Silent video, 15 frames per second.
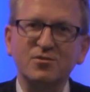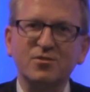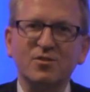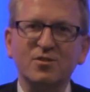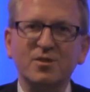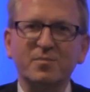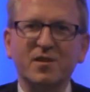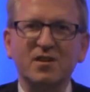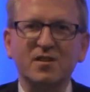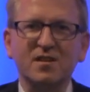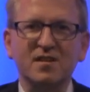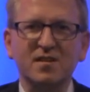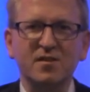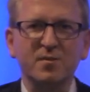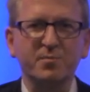talk
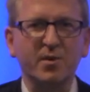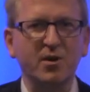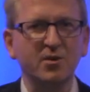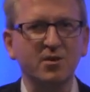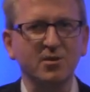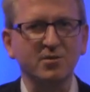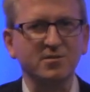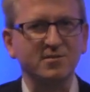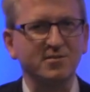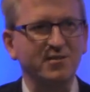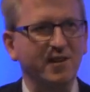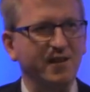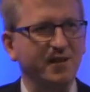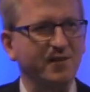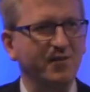about the bow hole
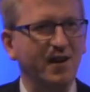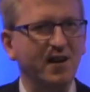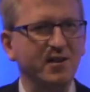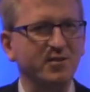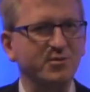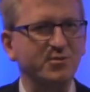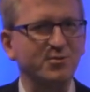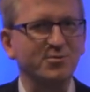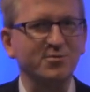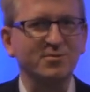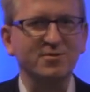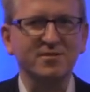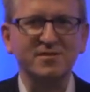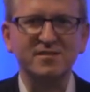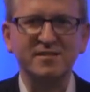today, how to
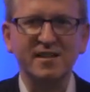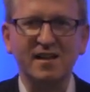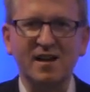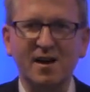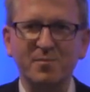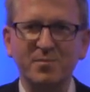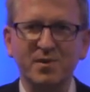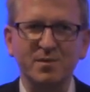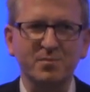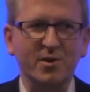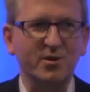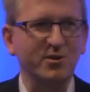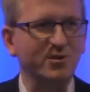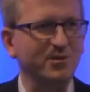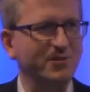set up a
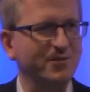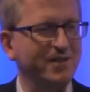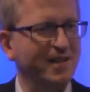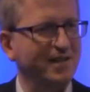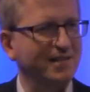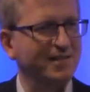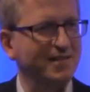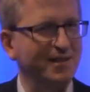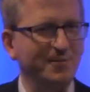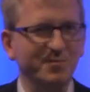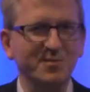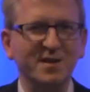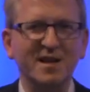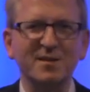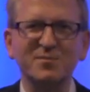bow hole
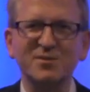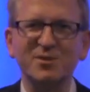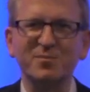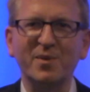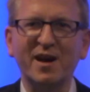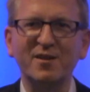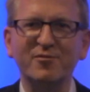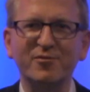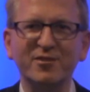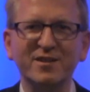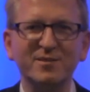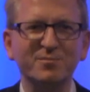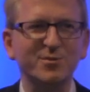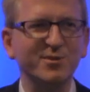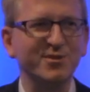that keeps you pain-free
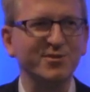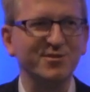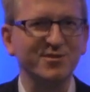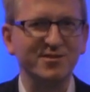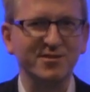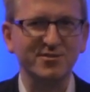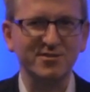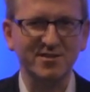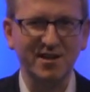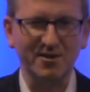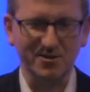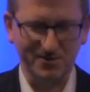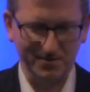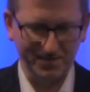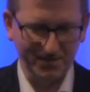and produces a good
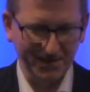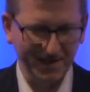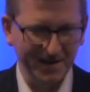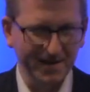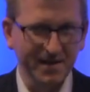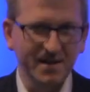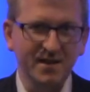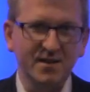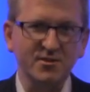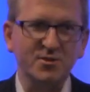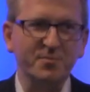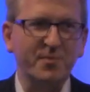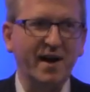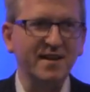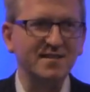sound. So
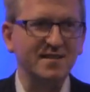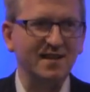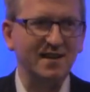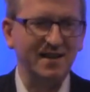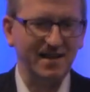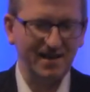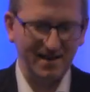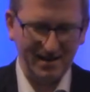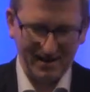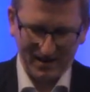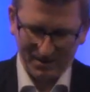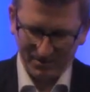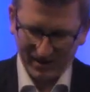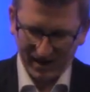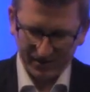basically,
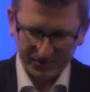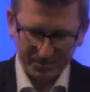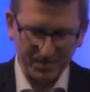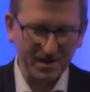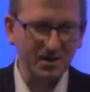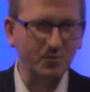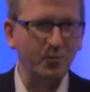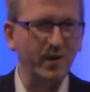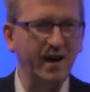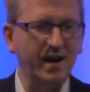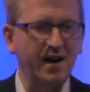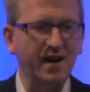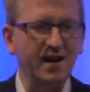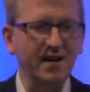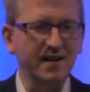we have to be
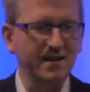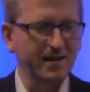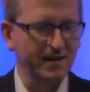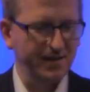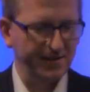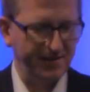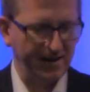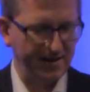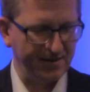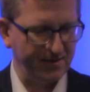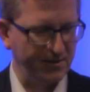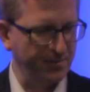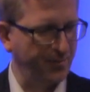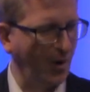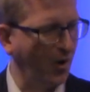aware
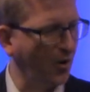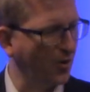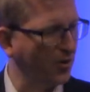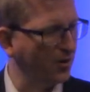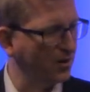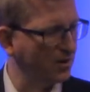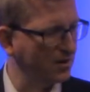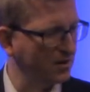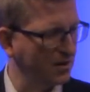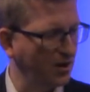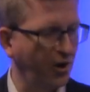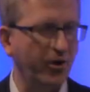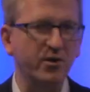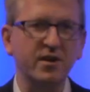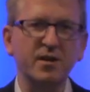that the bow
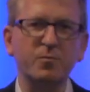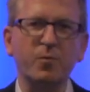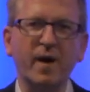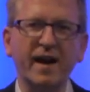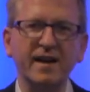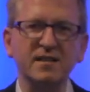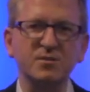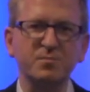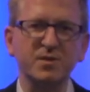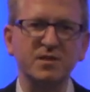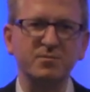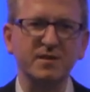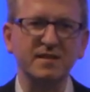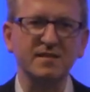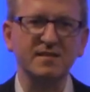only weighs
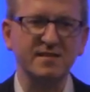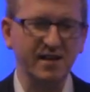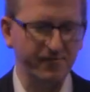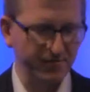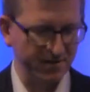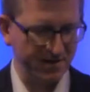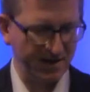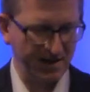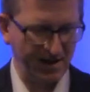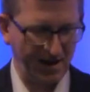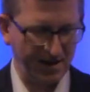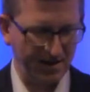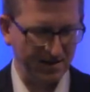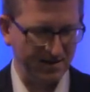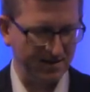between 70
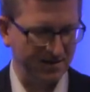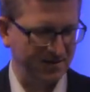and